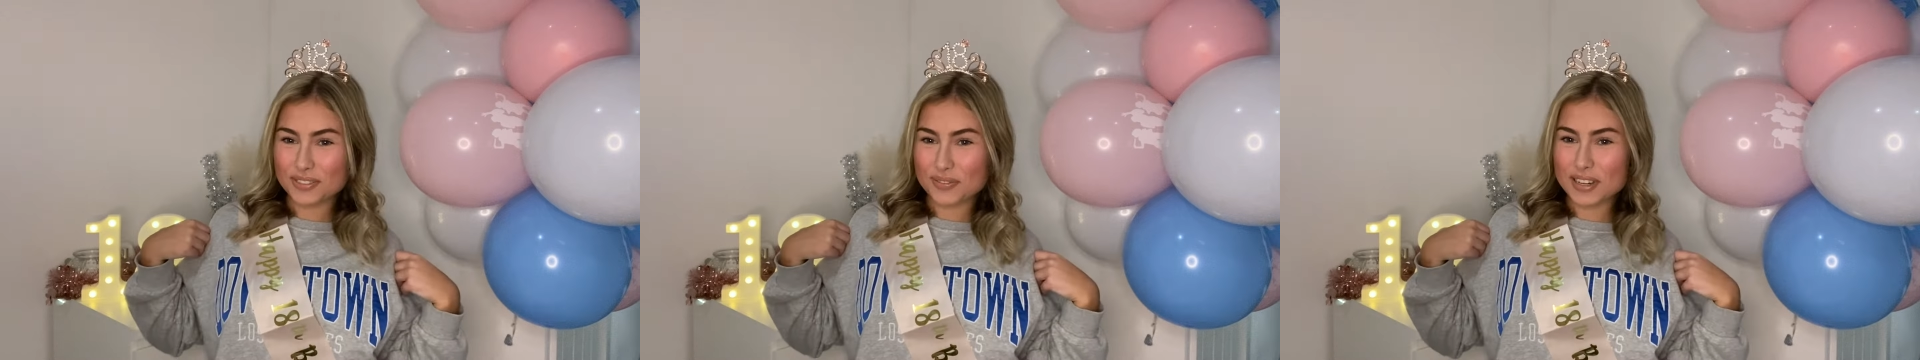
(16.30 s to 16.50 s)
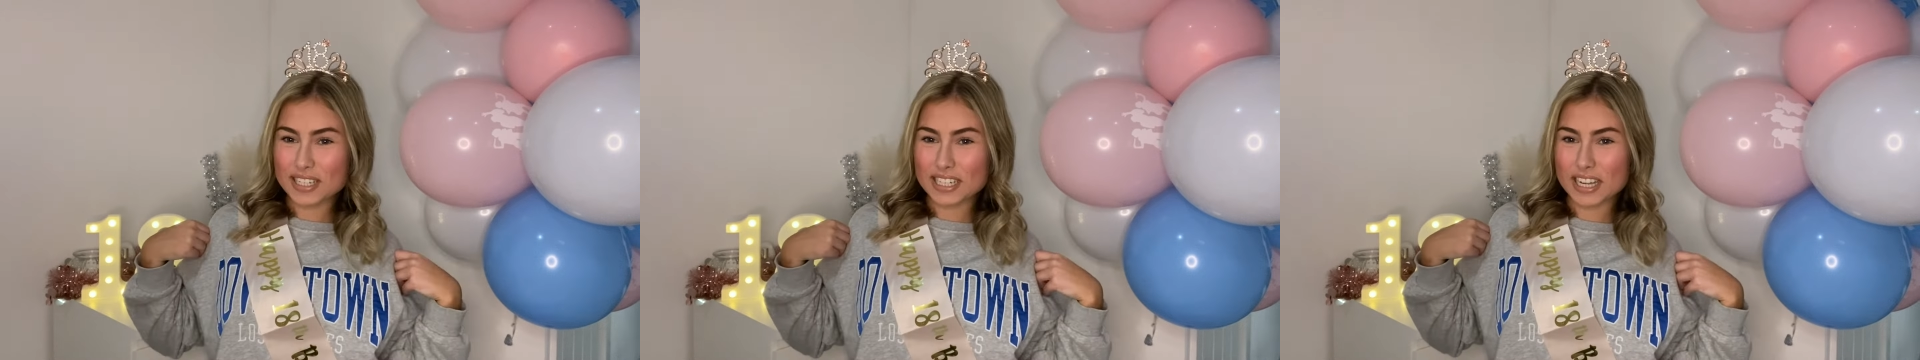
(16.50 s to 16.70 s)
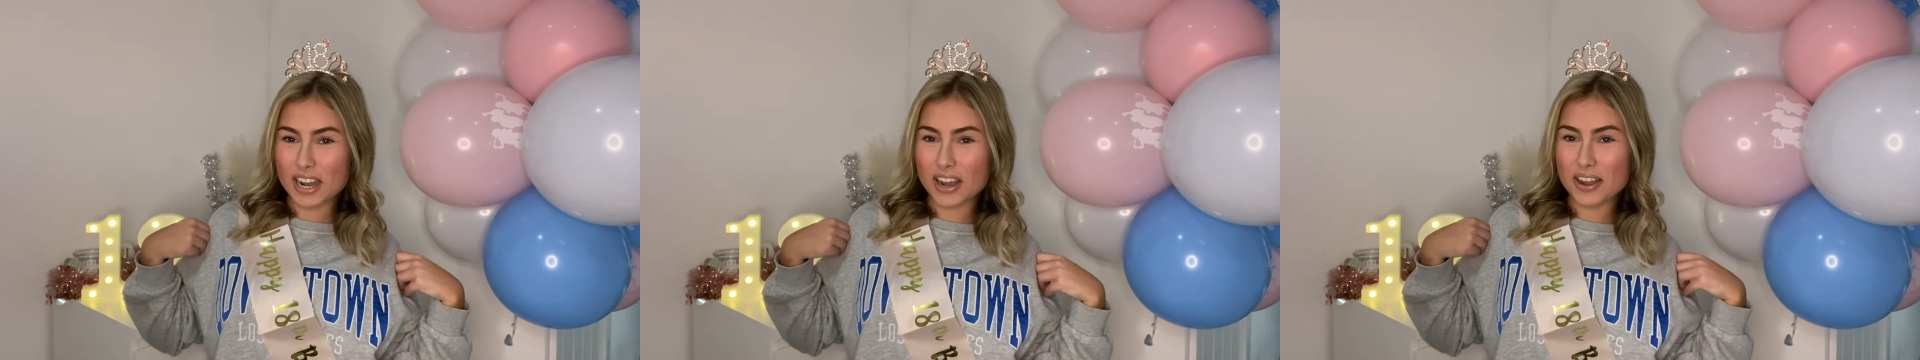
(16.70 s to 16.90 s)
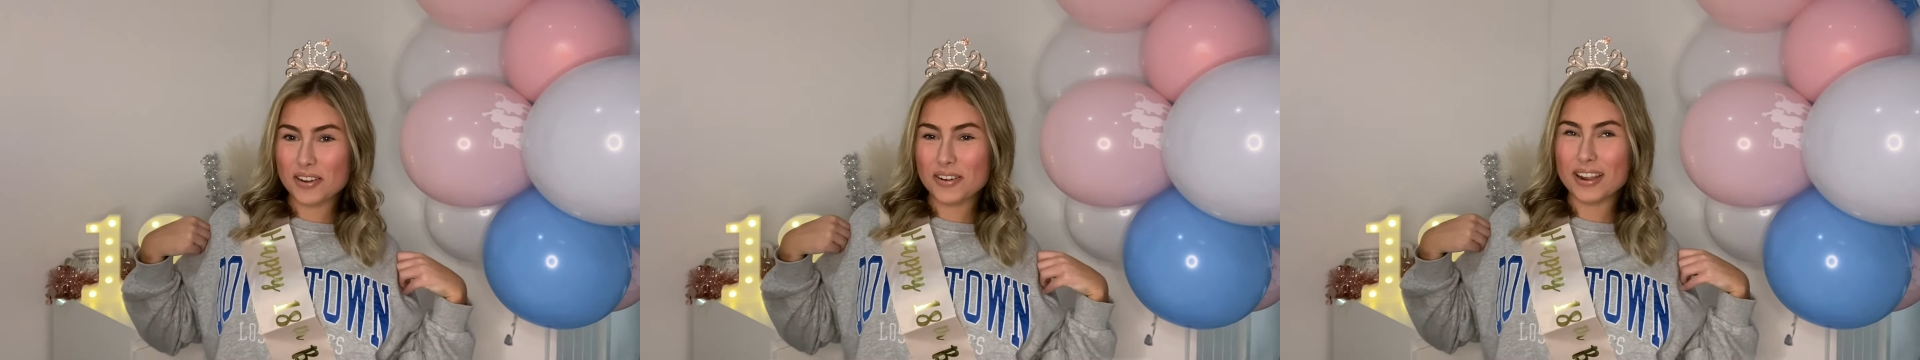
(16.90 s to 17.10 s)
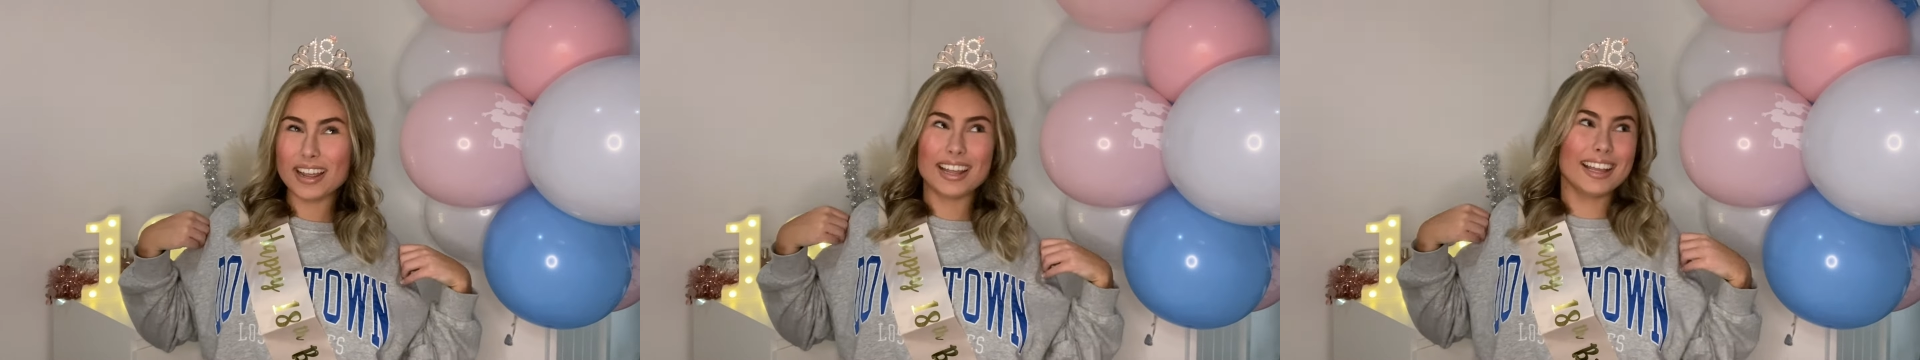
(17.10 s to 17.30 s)

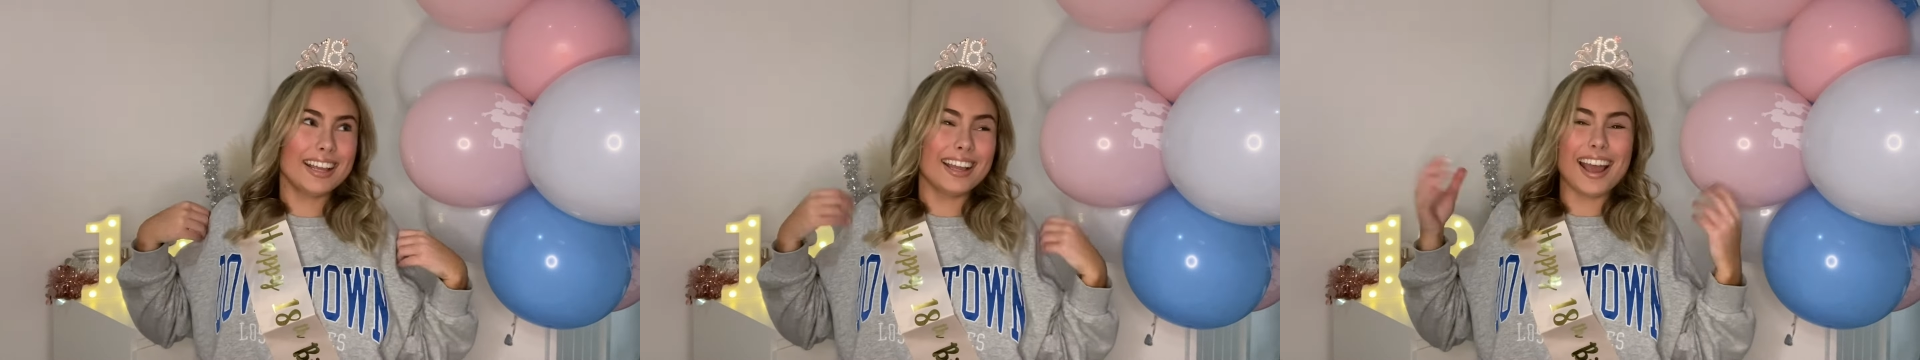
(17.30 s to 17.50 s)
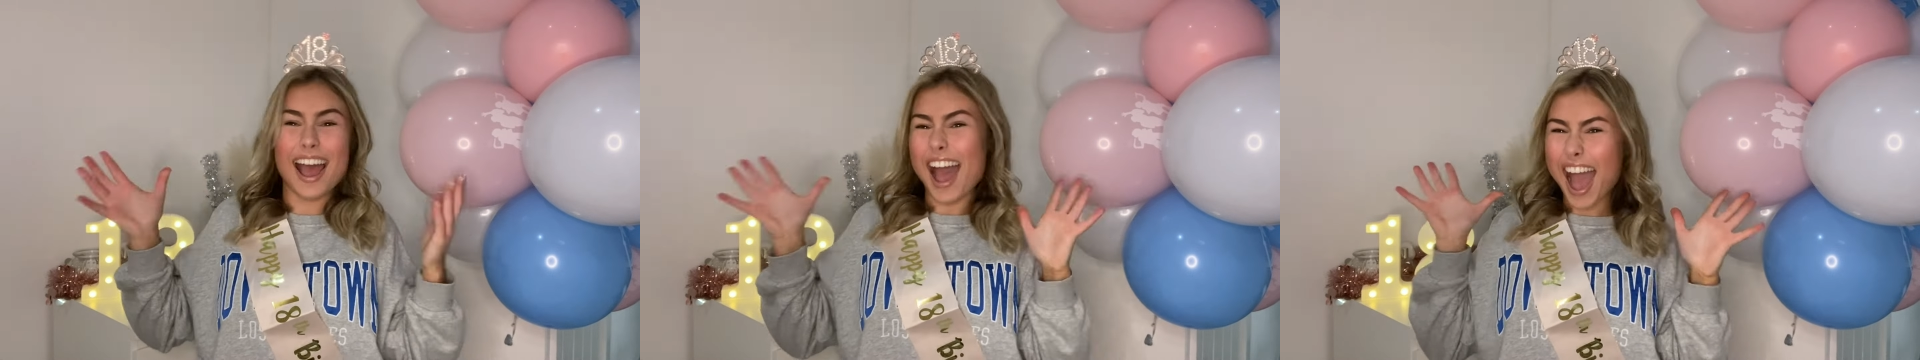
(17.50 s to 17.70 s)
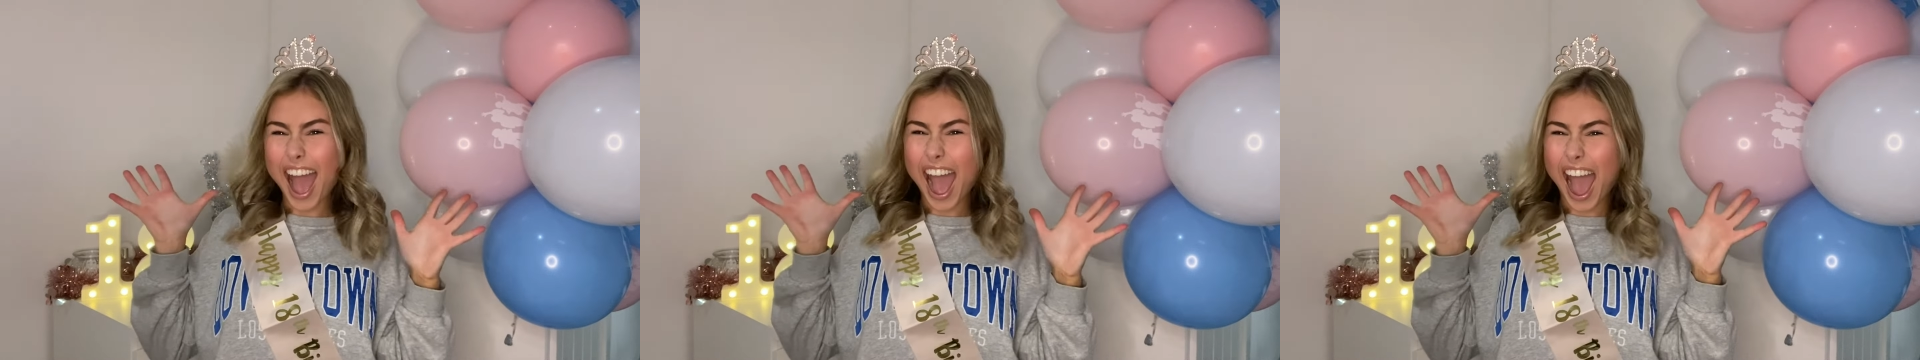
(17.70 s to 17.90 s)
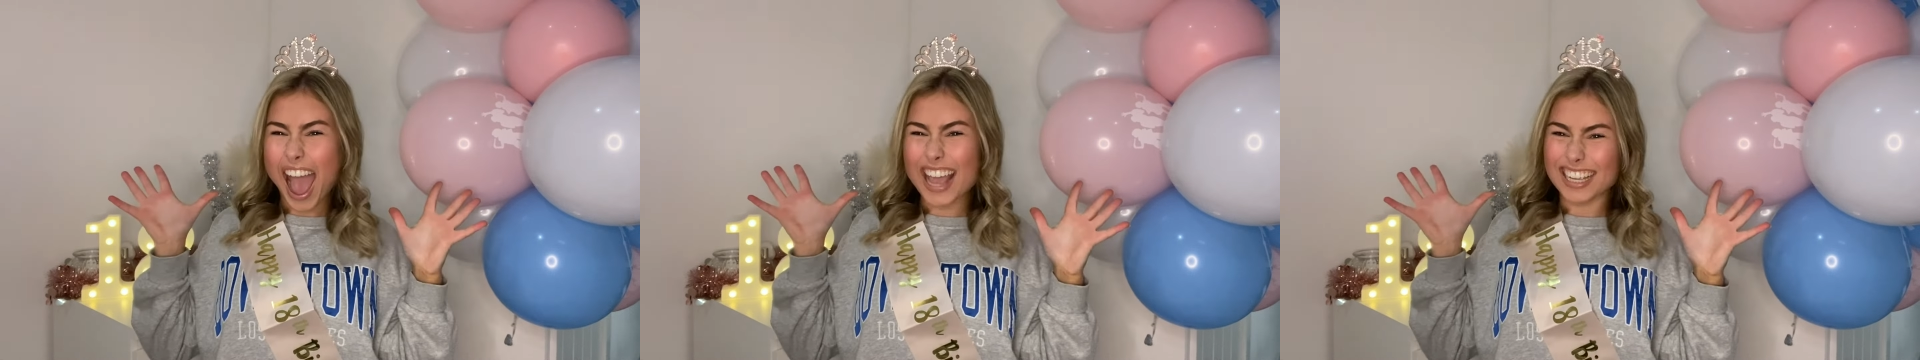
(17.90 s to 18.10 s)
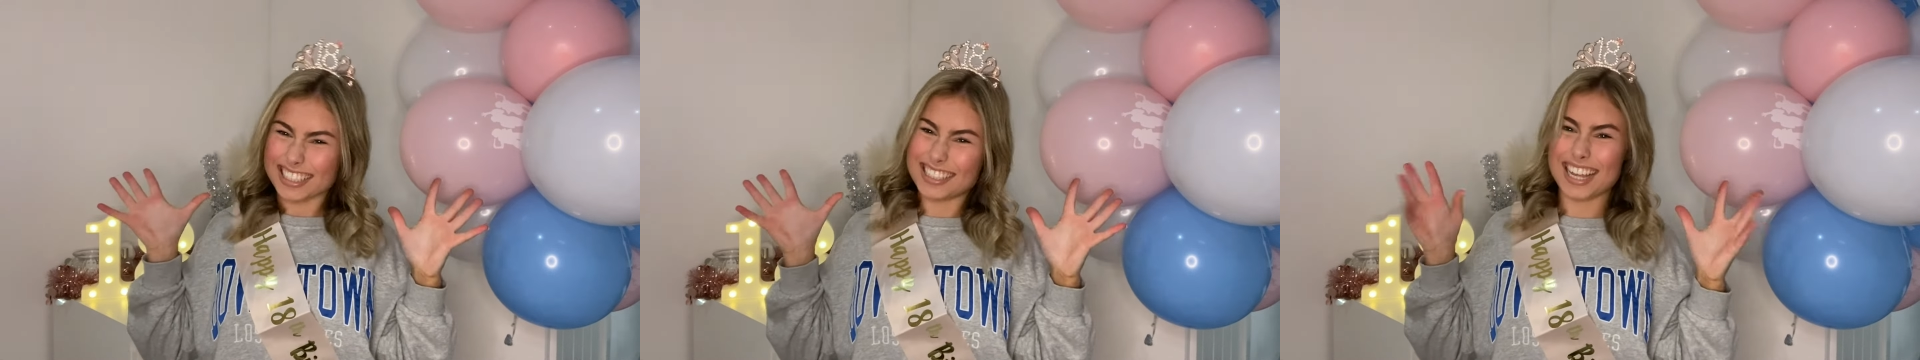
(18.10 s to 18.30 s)
video, it's